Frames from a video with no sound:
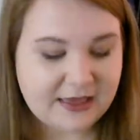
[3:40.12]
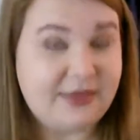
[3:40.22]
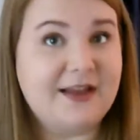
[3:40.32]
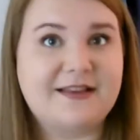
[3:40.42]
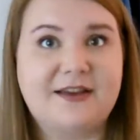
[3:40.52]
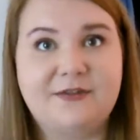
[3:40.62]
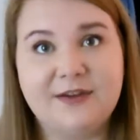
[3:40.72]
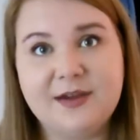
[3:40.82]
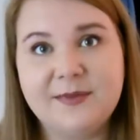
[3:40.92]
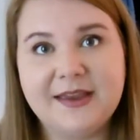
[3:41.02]
that I'm
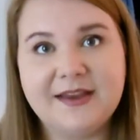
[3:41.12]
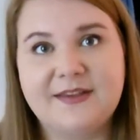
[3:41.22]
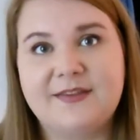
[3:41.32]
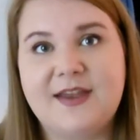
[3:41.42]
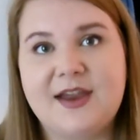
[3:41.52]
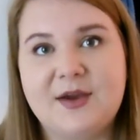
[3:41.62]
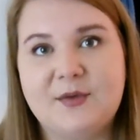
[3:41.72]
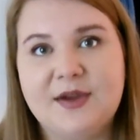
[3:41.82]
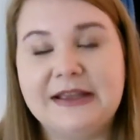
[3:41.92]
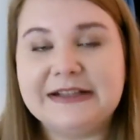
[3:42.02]
filming,
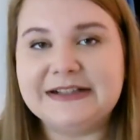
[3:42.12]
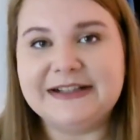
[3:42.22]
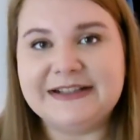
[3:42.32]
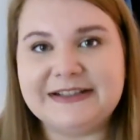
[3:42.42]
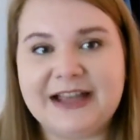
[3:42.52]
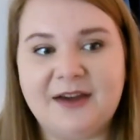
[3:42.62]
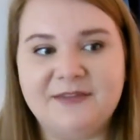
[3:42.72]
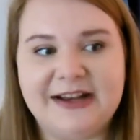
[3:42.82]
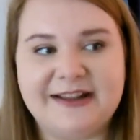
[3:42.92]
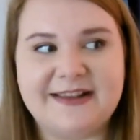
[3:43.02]
so I'm
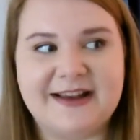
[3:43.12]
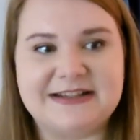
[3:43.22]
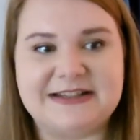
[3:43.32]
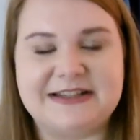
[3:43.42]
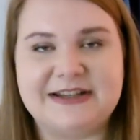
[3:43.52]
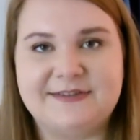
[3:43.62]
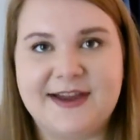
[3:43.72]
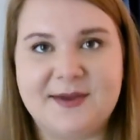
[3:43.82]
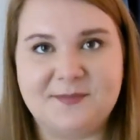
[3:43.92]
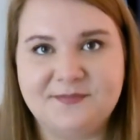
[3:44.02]
really excited to
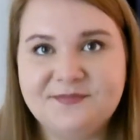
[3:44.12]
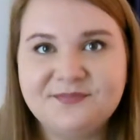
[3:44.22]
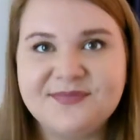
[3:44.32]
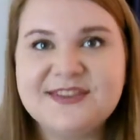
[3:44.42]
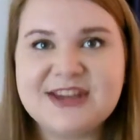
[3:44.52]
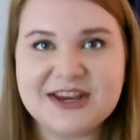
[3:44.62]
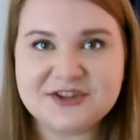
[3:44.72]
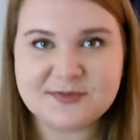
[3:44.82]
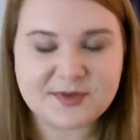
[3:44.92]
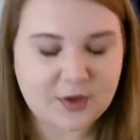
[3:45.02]

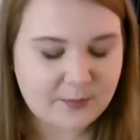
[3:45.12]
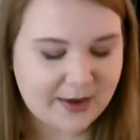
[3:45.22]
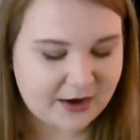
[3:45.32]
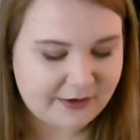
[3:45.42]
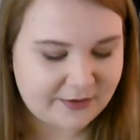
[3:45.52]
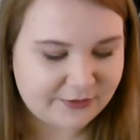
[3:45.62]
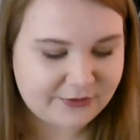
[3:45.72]
change up this whole background.